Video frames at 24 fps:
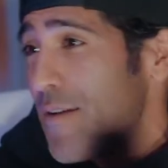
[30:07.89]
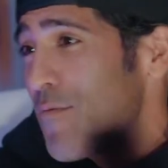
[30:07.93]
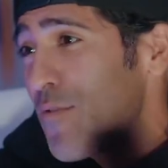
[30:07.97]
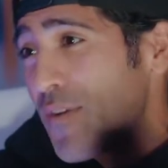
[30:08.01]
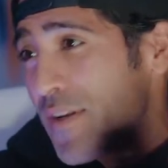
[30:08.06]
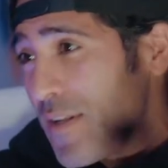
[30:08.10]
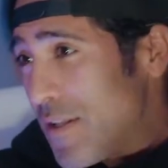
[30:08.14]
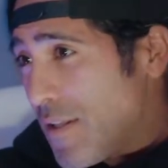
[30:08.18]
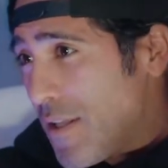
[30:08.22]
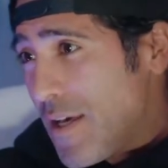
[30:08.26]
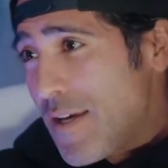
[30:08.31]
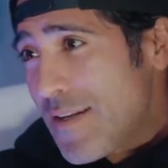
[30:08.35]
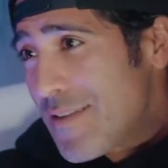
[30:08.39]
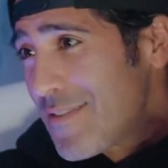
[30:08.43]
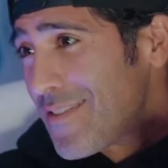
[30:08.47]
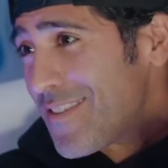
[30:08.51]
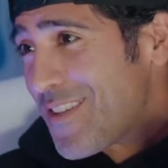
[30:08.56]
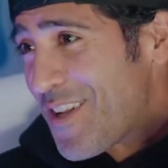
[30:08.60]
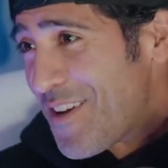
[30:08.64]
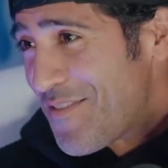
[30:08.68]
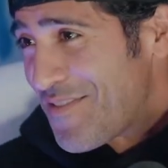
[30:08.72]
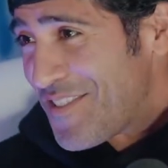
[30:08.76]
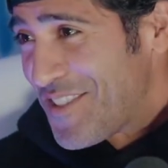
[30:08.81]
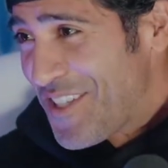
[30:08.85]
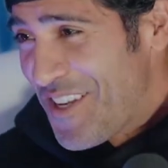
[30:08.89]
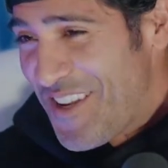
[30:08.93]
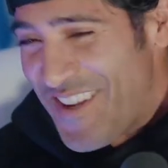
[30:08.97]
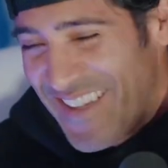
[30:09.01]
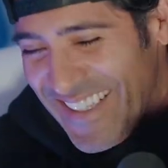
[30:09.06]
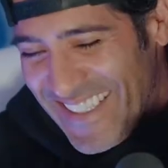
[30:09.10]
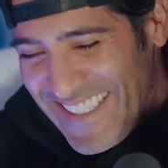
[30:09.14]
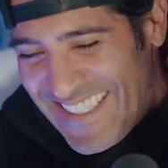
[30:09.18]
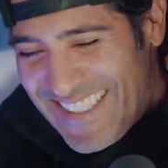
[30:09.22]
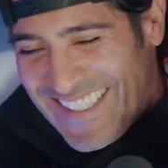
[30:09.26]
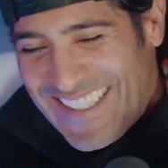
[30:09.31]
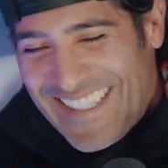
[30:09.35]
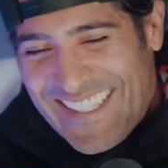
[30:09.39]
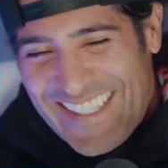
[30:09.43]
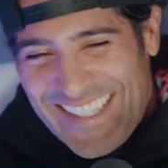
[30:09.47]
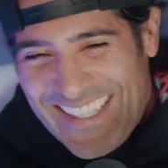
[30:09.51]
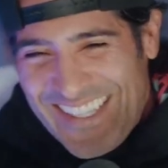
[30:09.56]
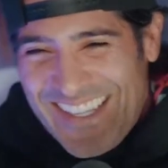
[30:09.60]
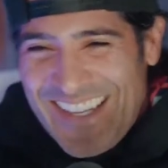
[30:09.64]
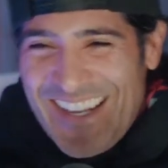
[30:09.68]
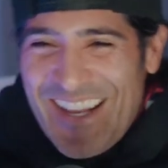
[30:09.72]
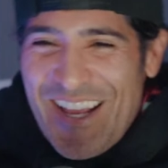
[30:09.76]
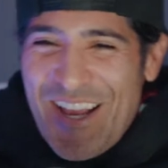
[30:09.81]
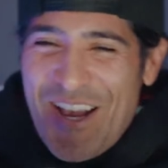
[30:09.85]
I read a lot of stuff. Yeah.
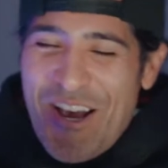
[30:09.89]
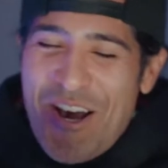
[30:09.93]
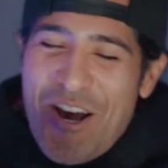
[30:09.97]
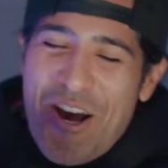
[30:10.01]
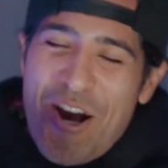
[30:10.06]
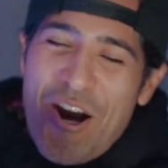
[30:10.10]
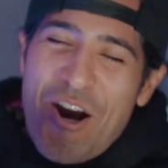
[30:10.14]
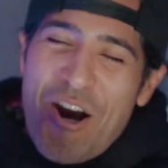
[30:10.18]
So.